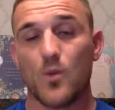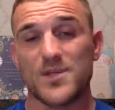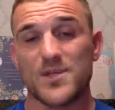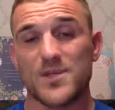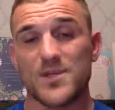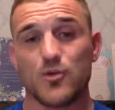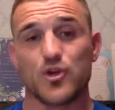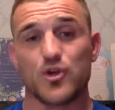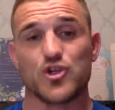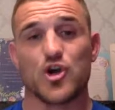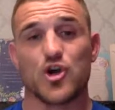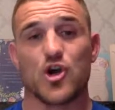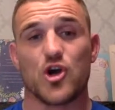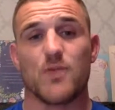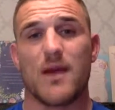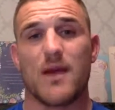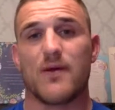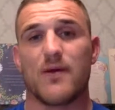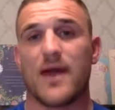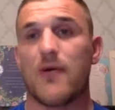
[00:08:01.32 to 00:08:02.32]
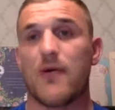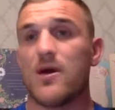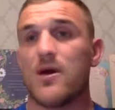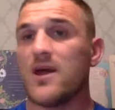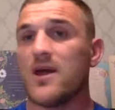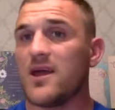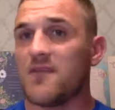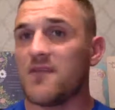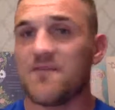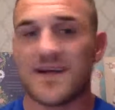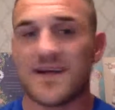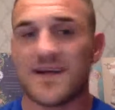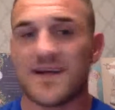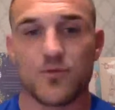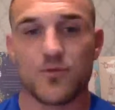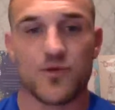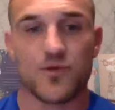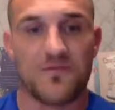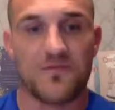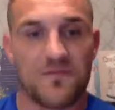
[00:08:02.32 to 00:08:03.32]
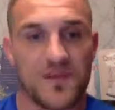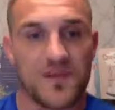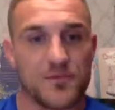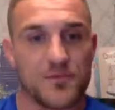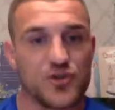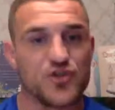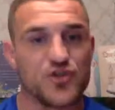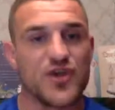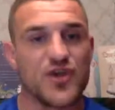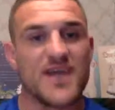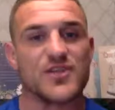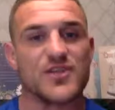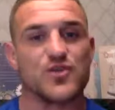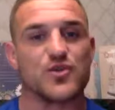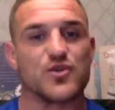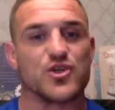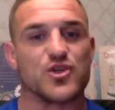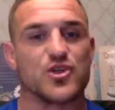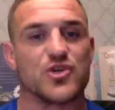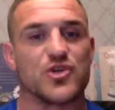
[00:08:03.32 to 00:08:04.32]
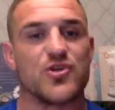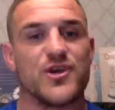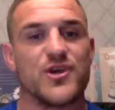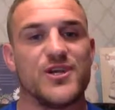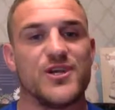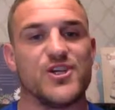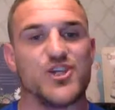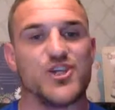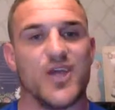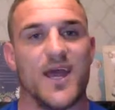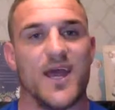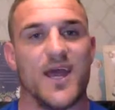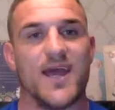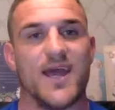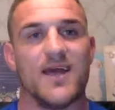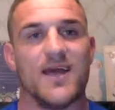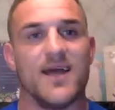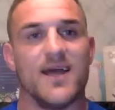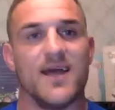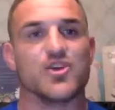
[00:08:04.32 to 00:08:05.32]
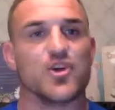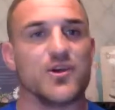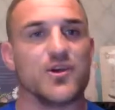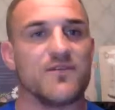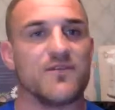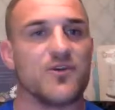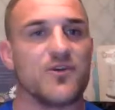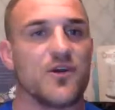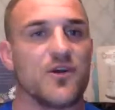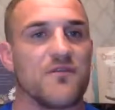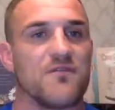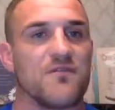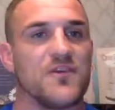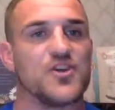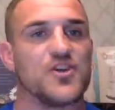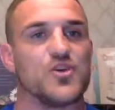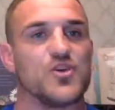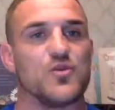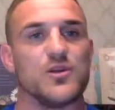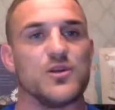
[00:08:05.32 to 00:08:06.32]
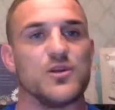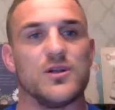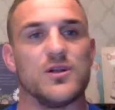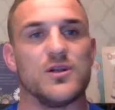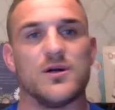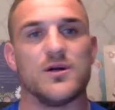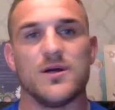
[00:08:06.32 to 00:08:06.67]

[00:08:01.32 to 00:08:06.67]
I'm going to talk about now, in fact, I'm going to flip straight to a screen share so you've got a visual.